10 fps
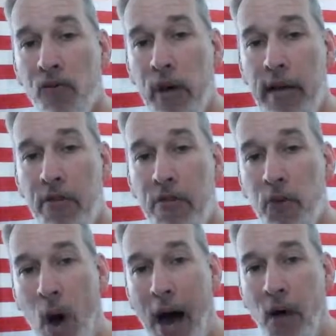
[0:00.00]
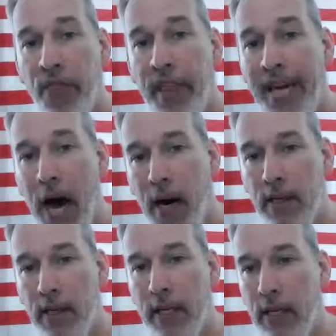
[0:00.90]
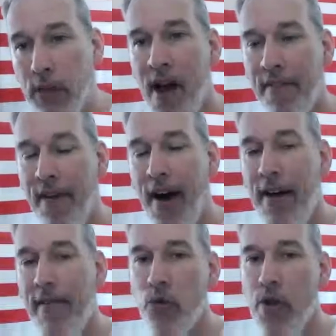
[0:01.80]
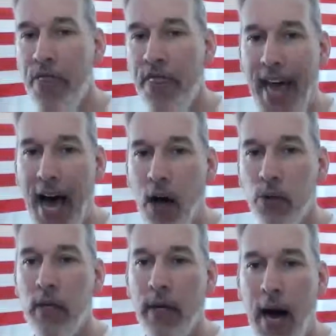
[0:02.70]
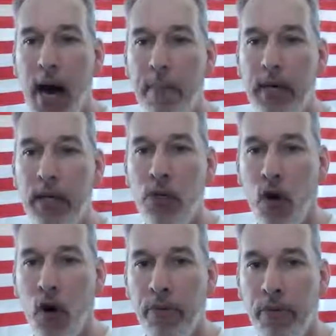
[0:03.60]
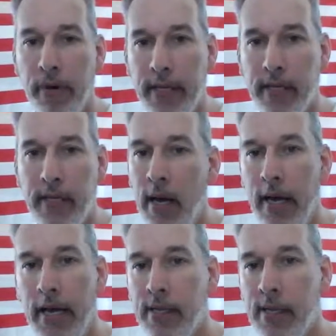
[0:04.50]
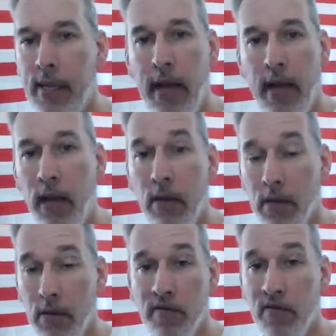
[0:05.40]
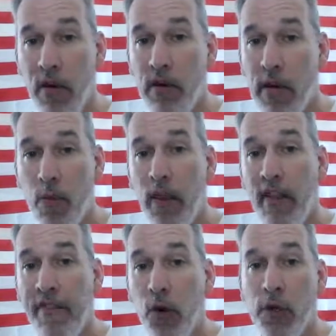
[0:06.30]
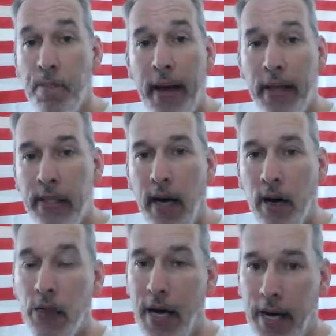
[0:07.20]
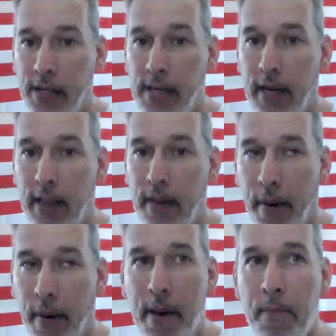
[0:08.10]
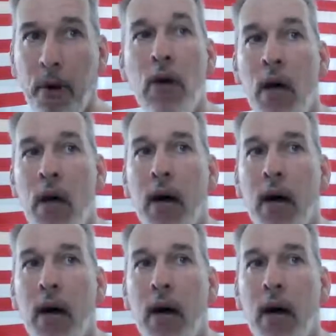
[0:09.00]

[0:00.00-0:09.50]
can read it throughout the colonies. 500,000 copies are printed. It's really one of the first bestsellers outside of the Bible